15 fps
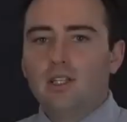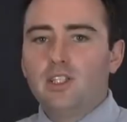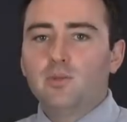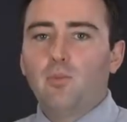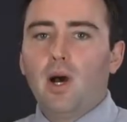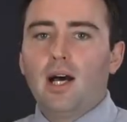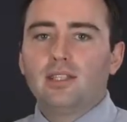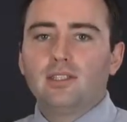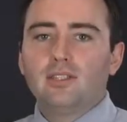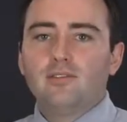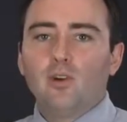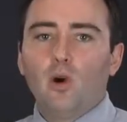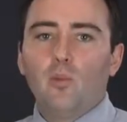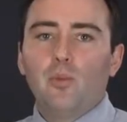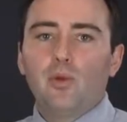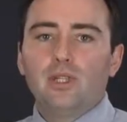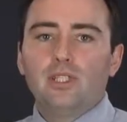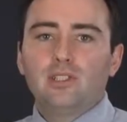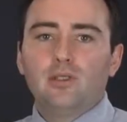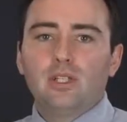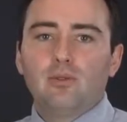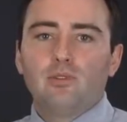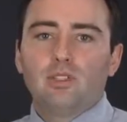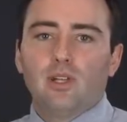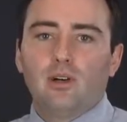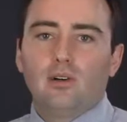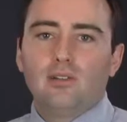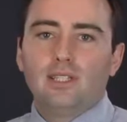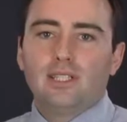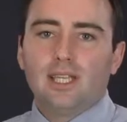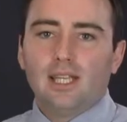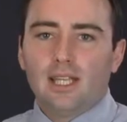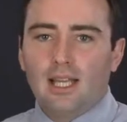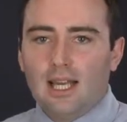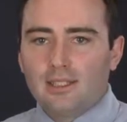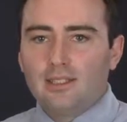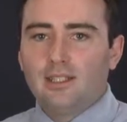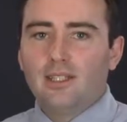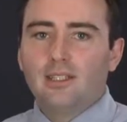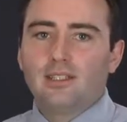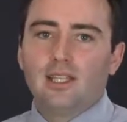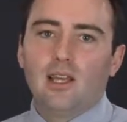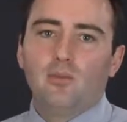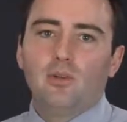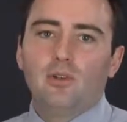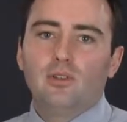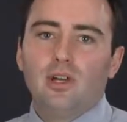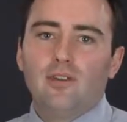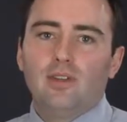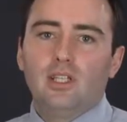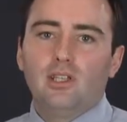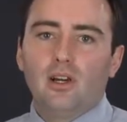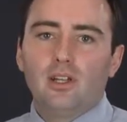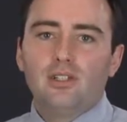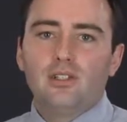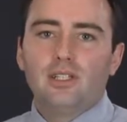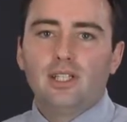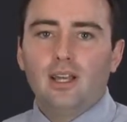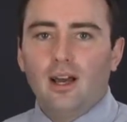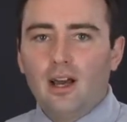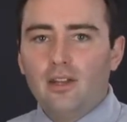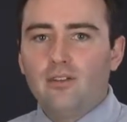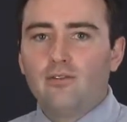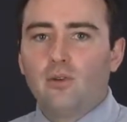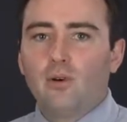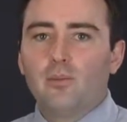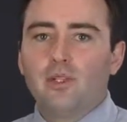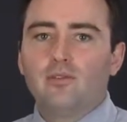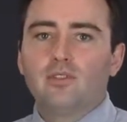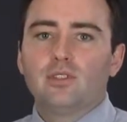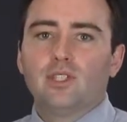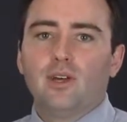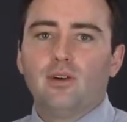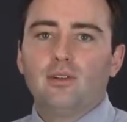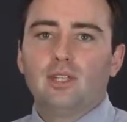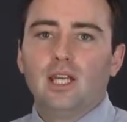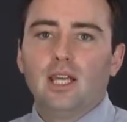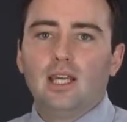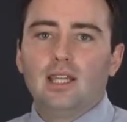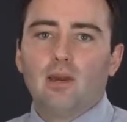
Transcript: This positive opioid screen result is a classic example of a largely uninformative result